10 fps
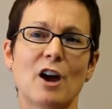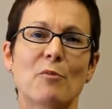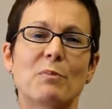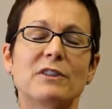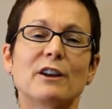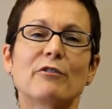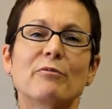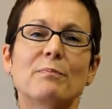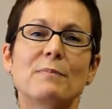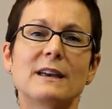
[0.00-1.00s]
But there
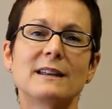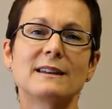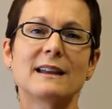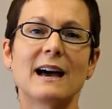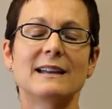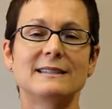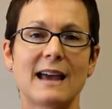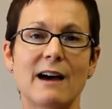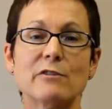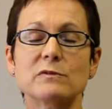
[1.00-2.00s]
have been a
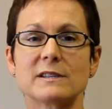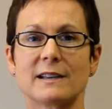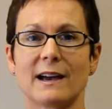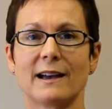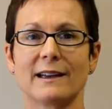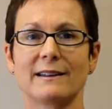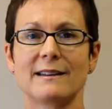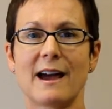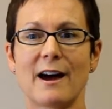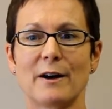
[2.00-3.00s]
downside,
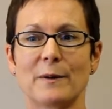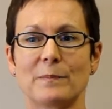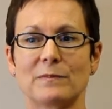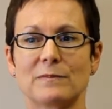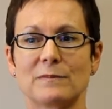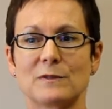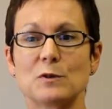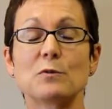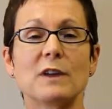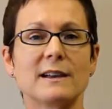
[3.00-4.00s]

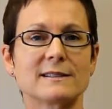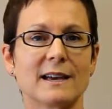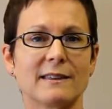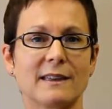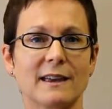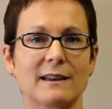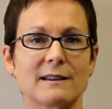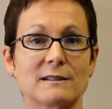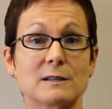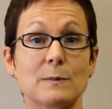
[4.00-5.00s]
two things I think,
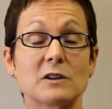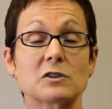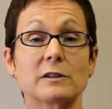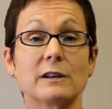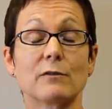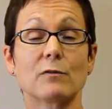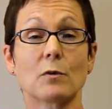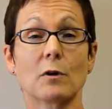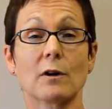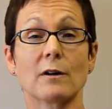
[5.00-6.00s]
especially
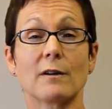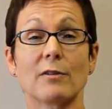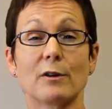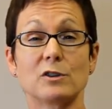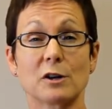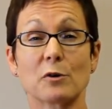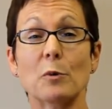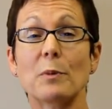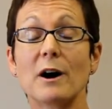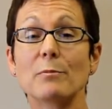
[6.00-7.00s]
for the general
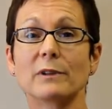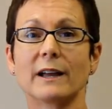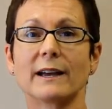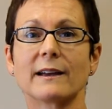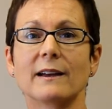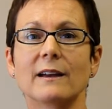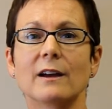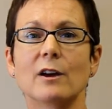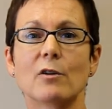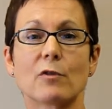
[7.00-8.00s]
public,
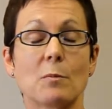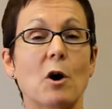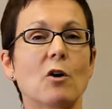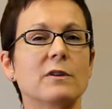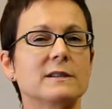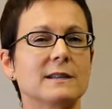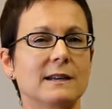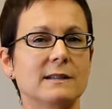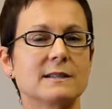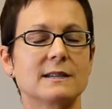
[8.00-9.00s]
from all this
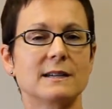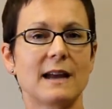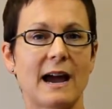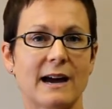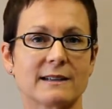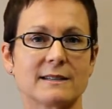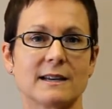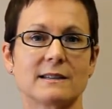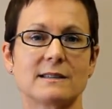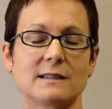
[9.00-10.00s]
instant
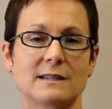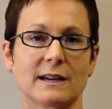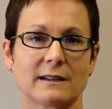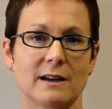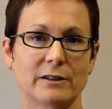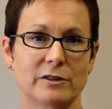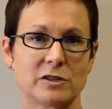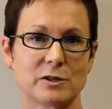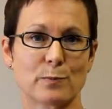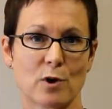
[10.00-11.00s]
access that
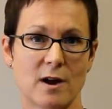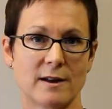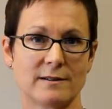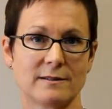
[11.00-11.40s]
technology's brought.